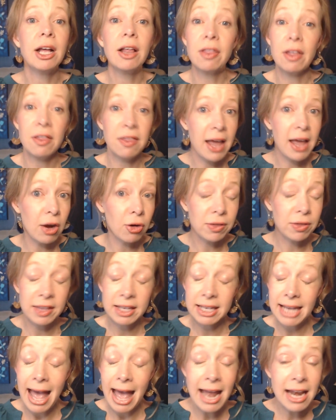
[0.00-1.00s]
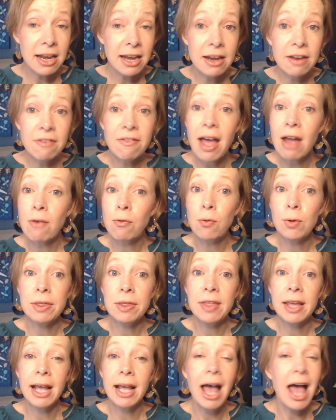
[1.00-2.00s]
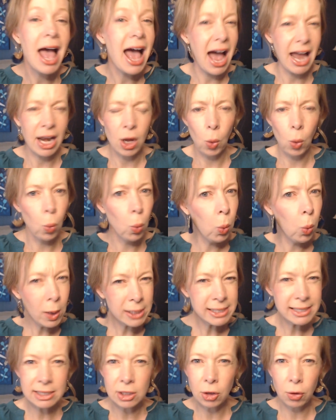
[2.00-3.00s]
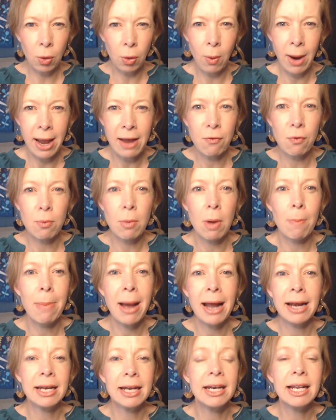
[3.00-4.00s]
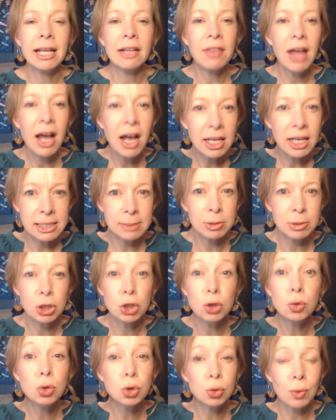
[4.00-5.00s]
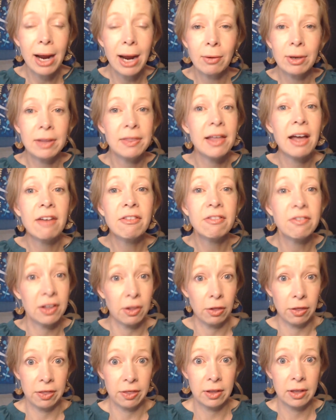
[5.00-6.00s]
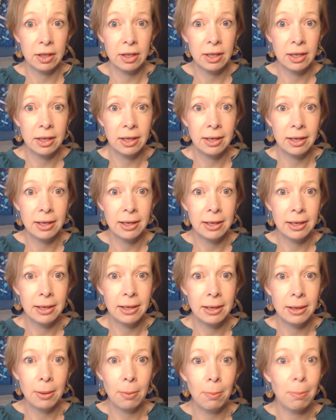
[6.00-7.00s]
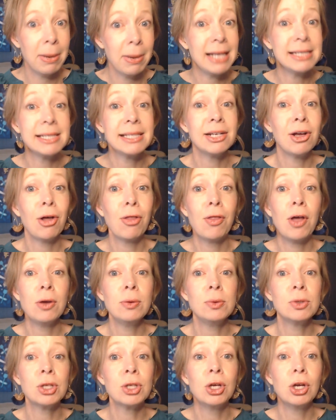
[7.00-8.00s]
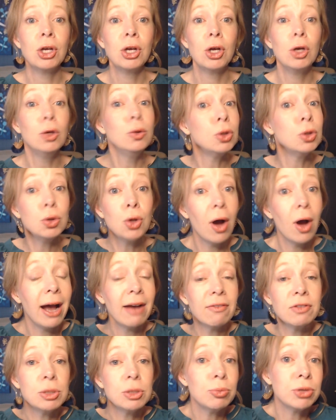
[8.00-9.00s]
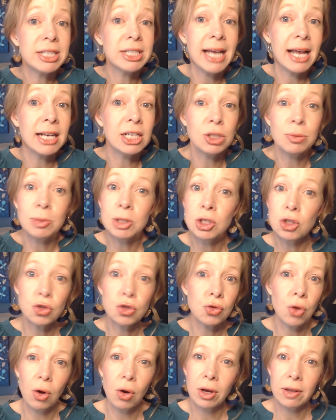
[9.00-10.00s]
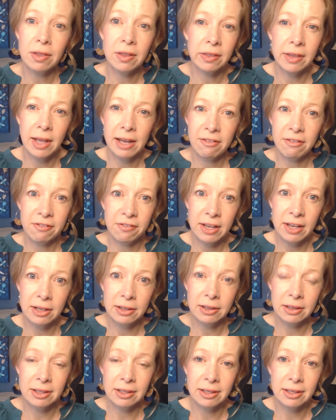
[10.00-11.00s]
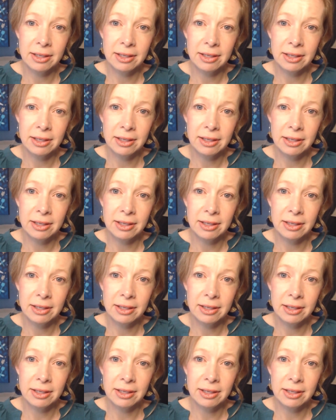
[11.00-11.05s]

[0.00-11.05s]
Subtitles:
that they are at the end of everything and a whisker away from abandoning their husband to drown in their filth. Blessed are those who do not have to pretend to be stronger than they feel.